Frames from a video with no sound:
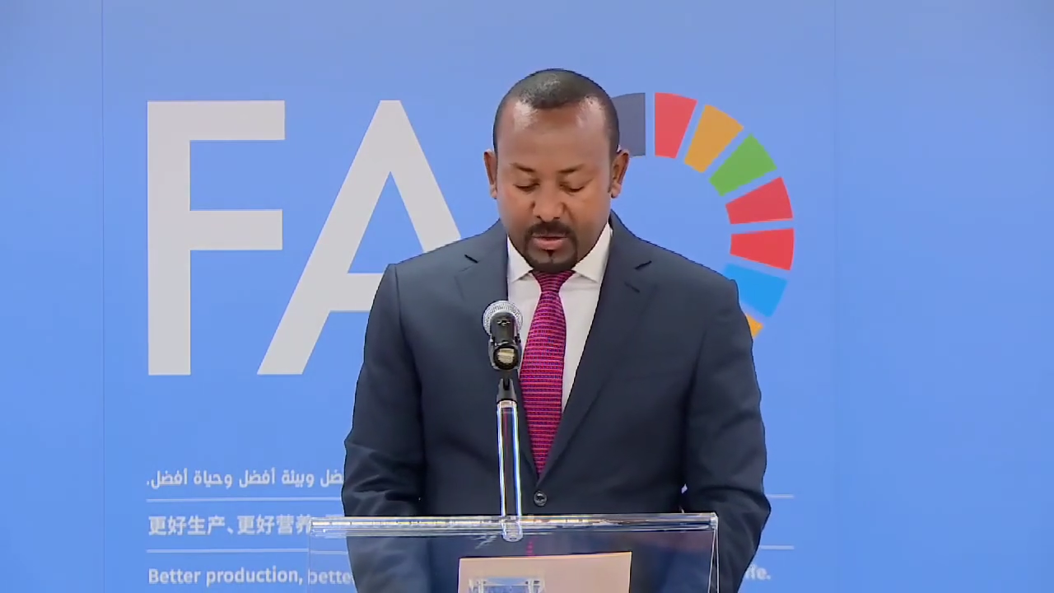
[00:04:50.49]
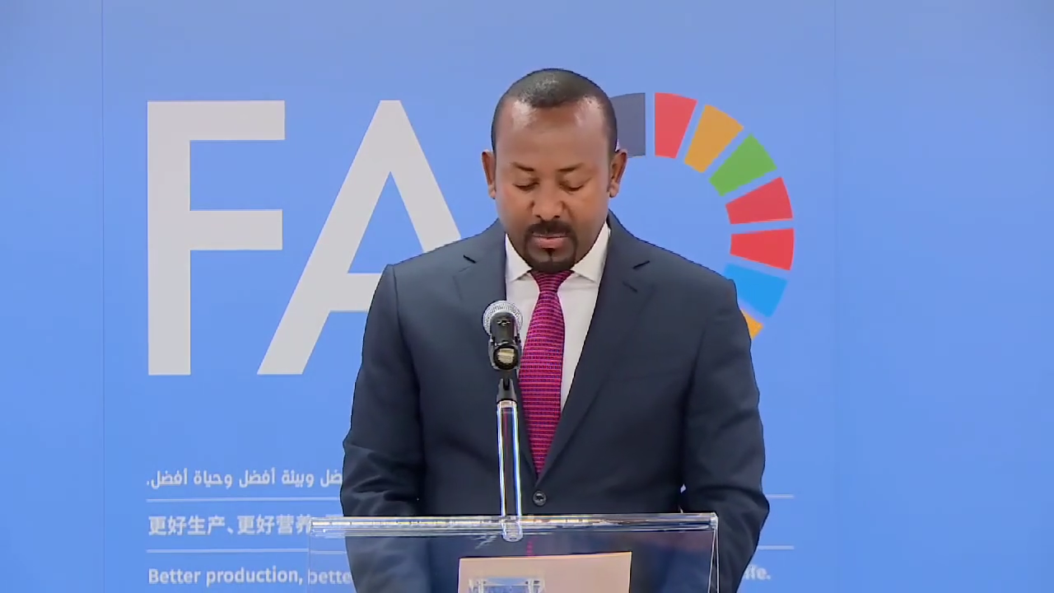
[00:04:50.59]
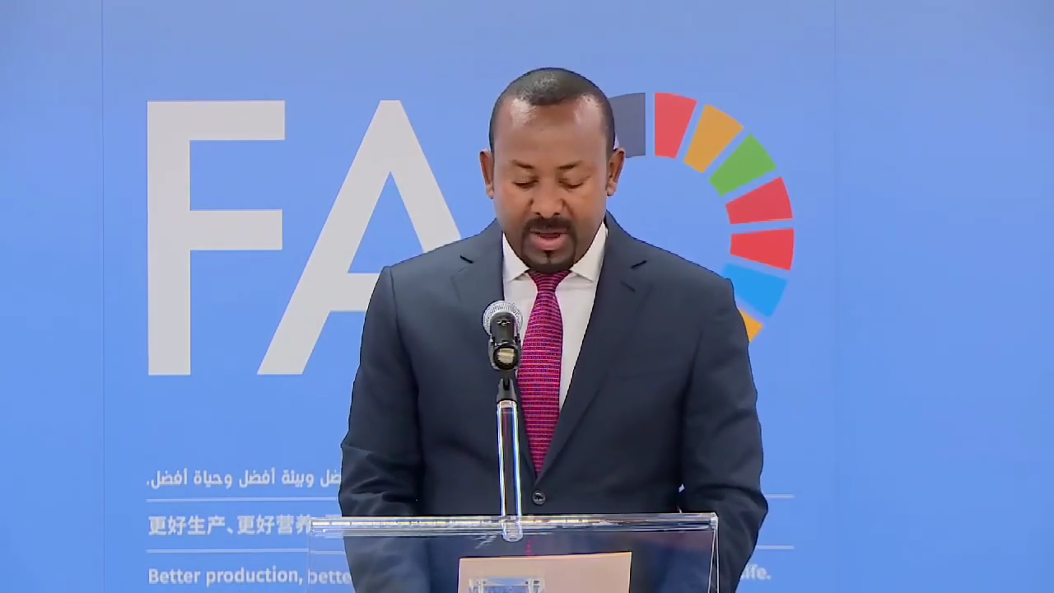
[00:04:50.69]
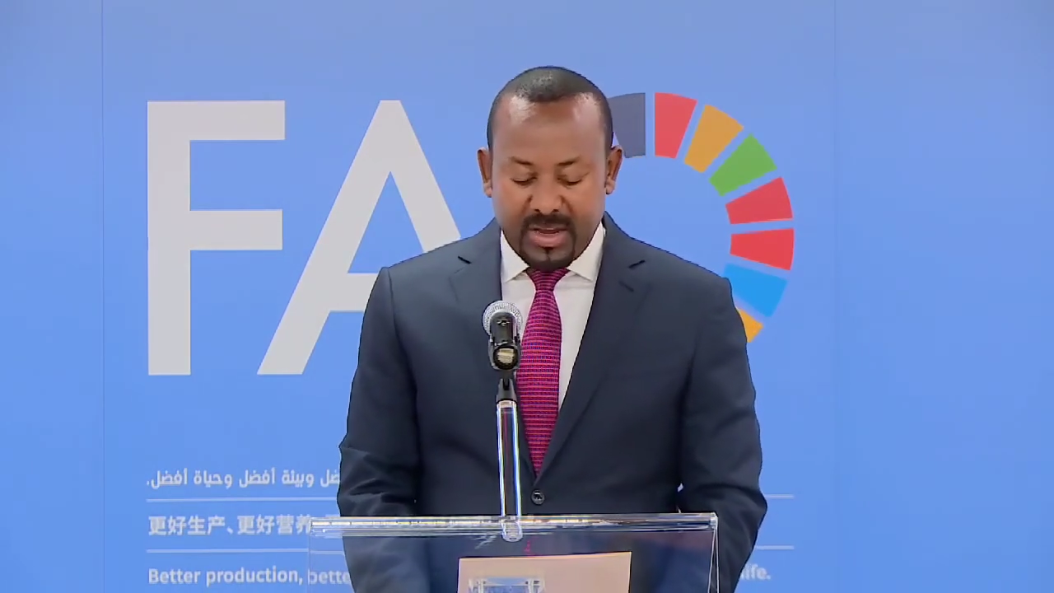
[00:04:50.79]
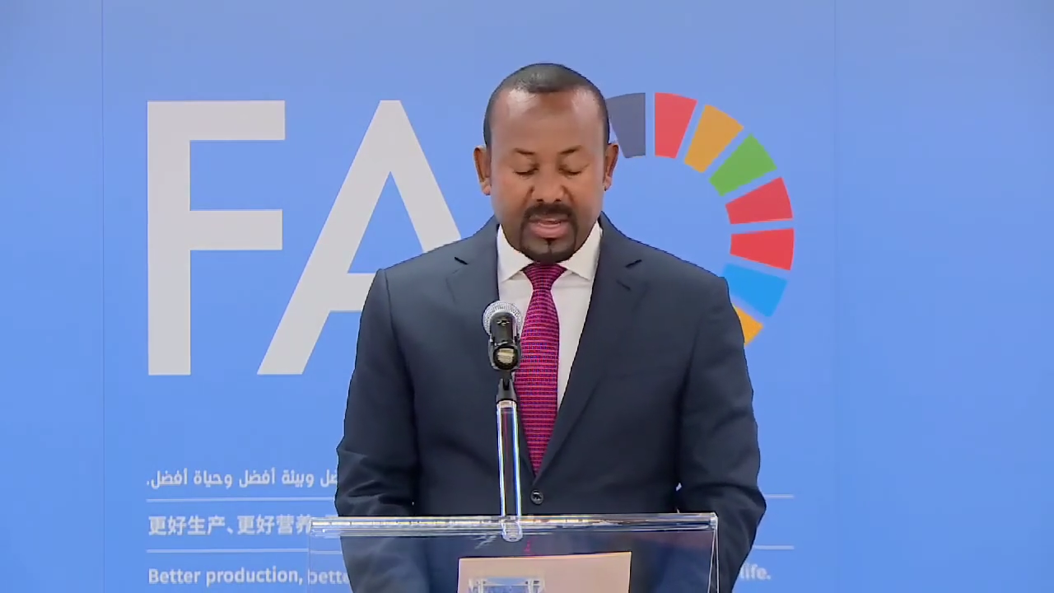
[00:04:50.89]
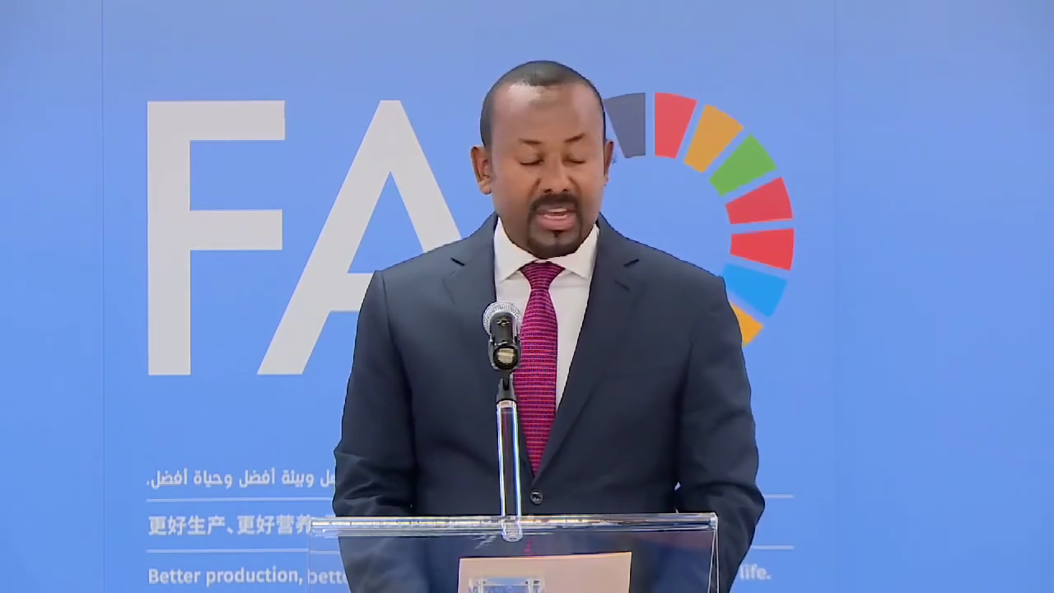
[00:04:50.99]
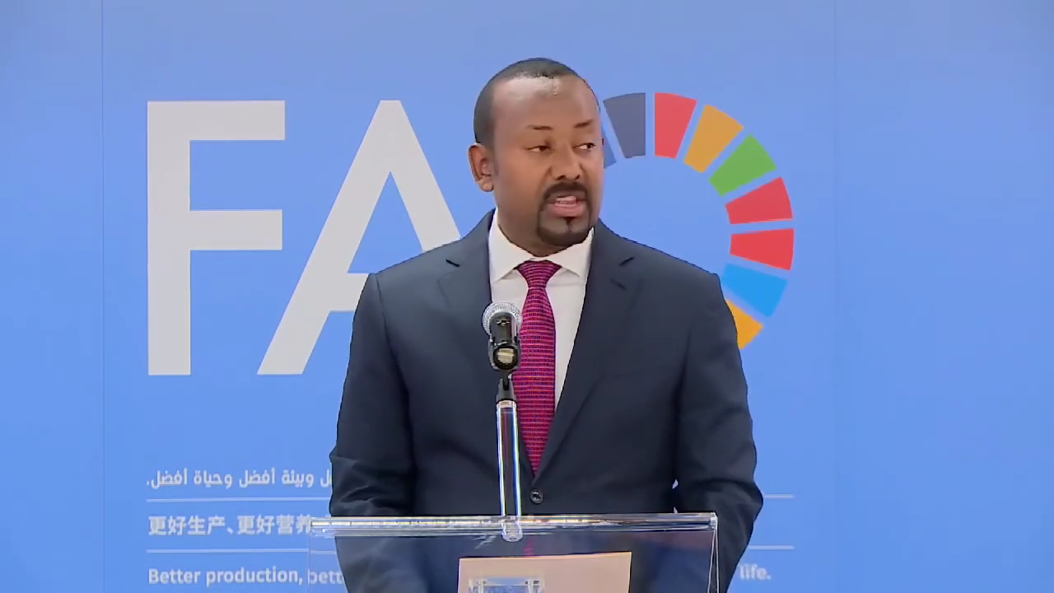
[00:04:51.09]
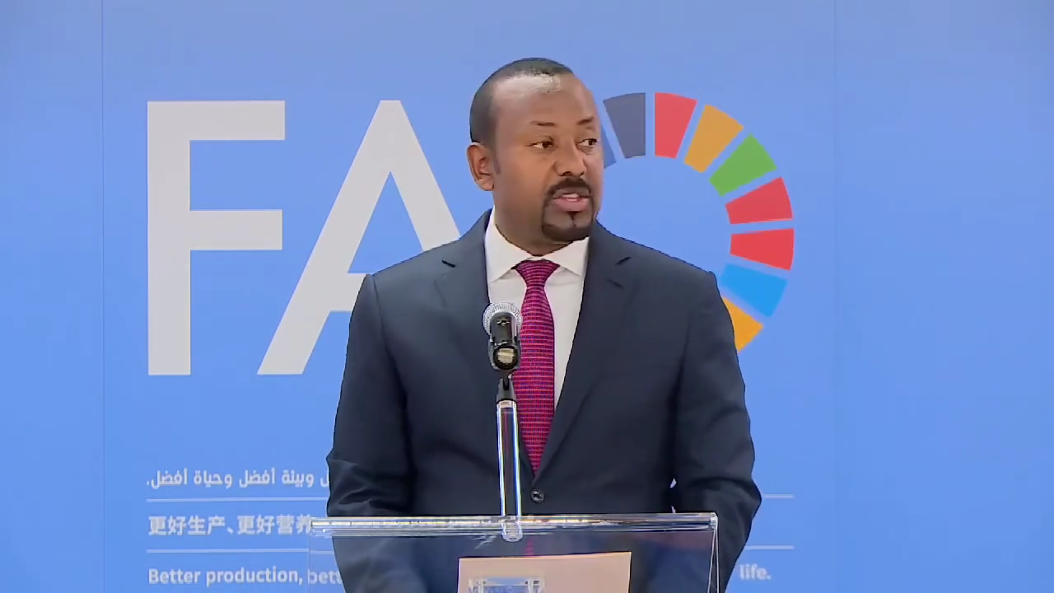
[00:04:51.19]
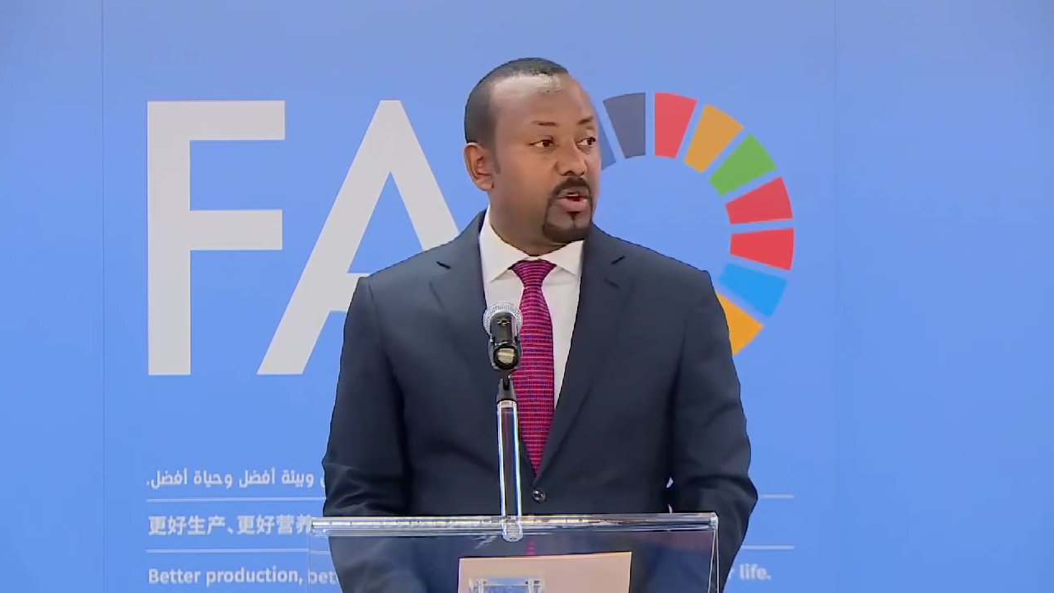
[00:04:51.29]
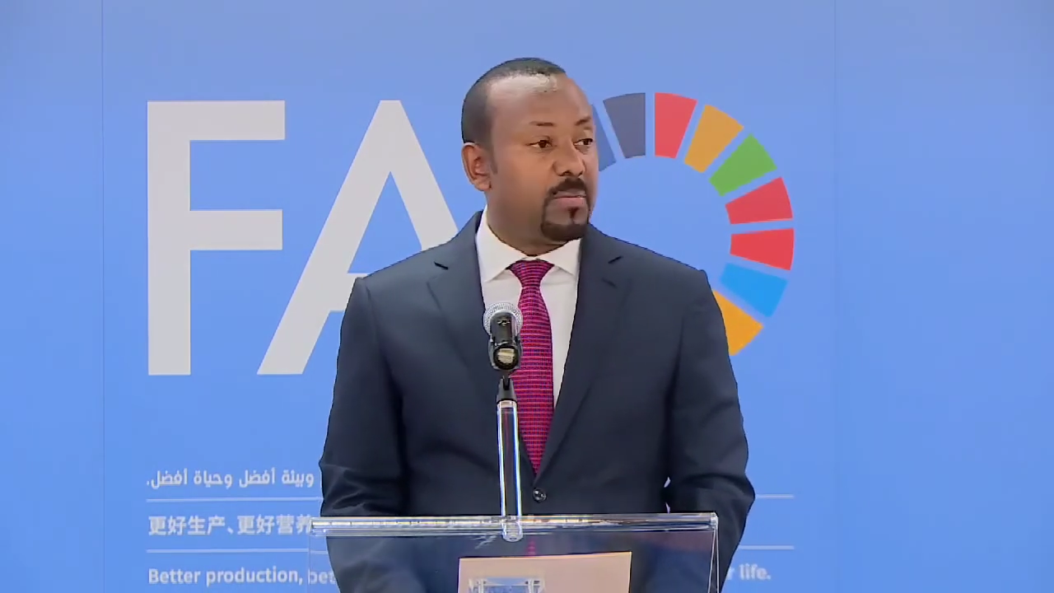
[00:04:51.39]
make
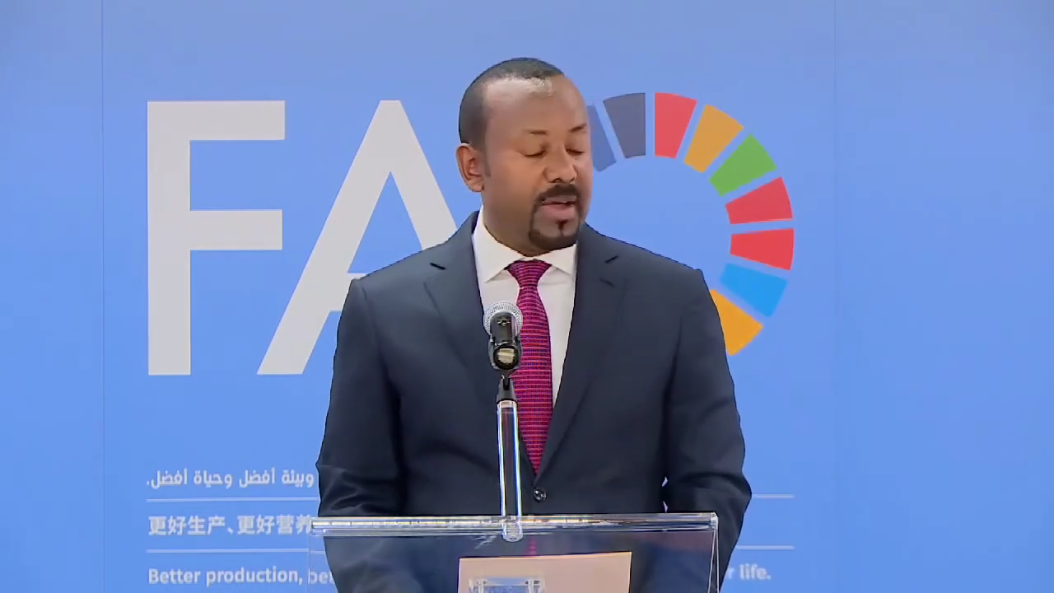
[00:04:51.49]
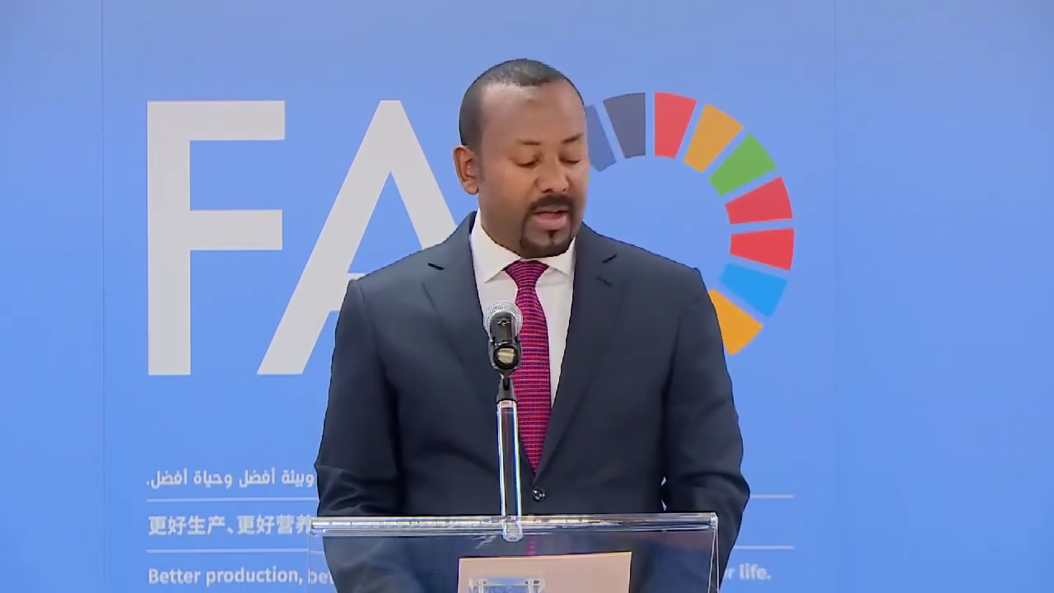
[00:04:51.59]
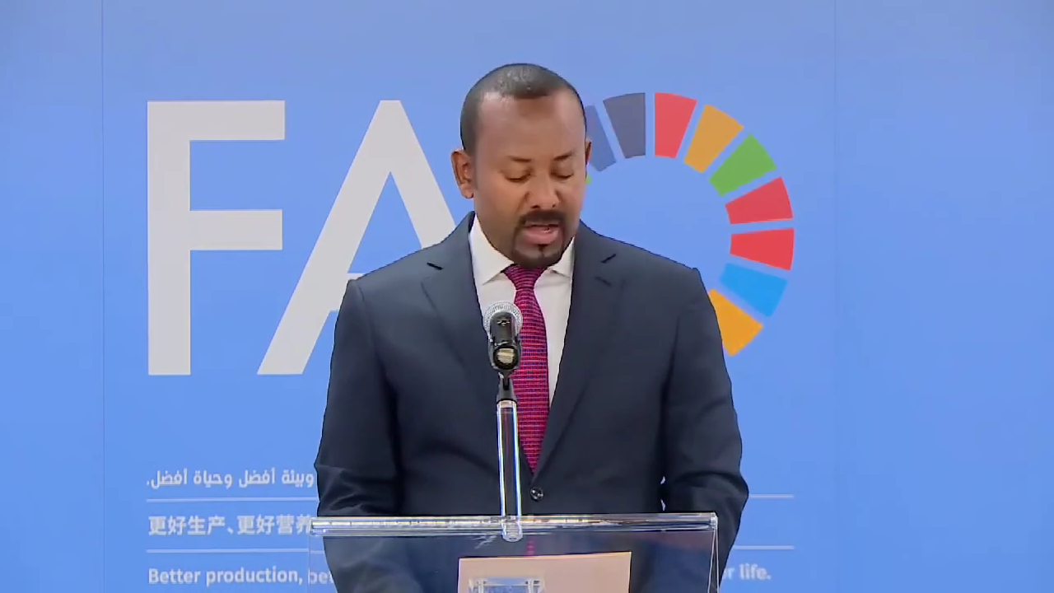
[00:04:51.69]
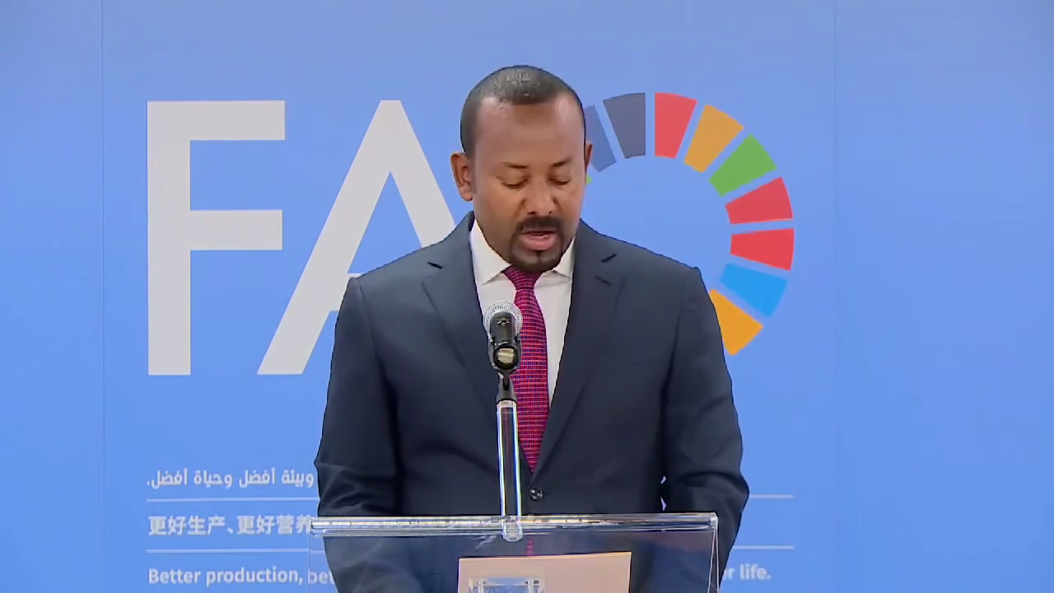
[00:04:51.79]
Ethiopia